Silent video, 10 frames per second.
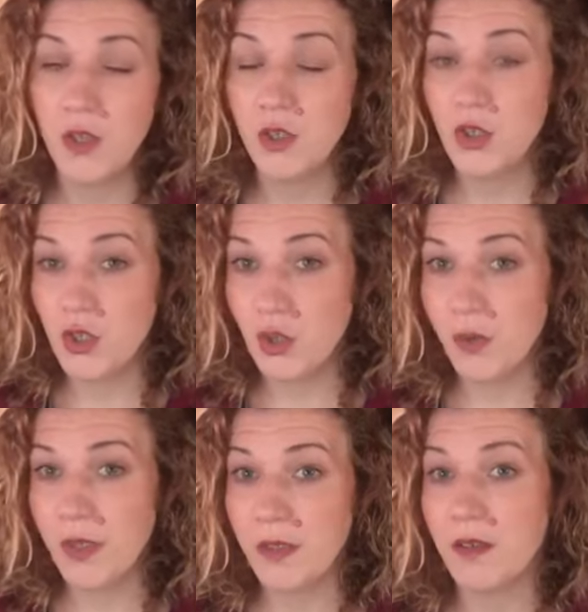
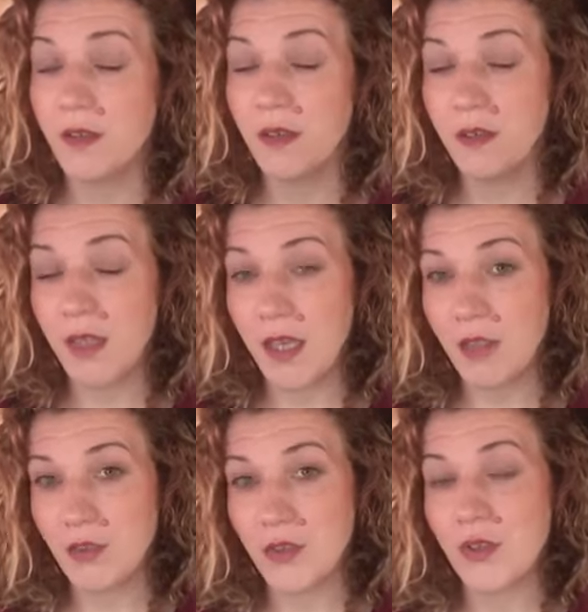showing the
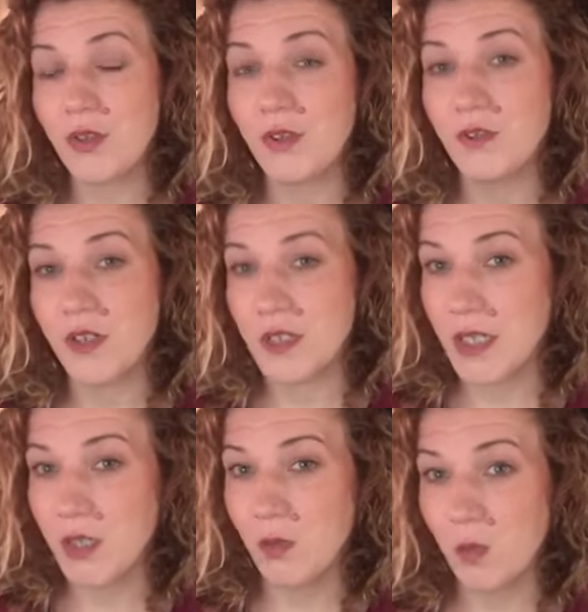angels in the universe
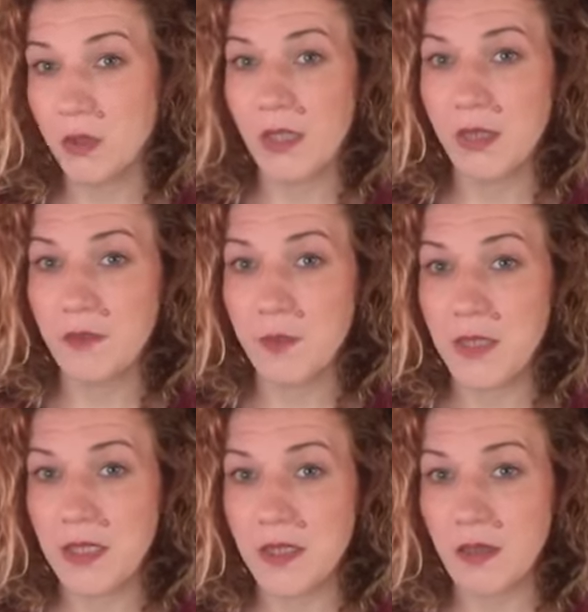that you want life to be
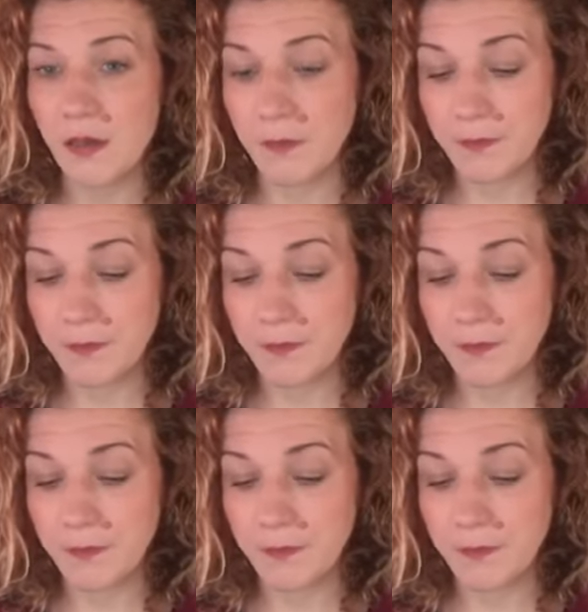easier.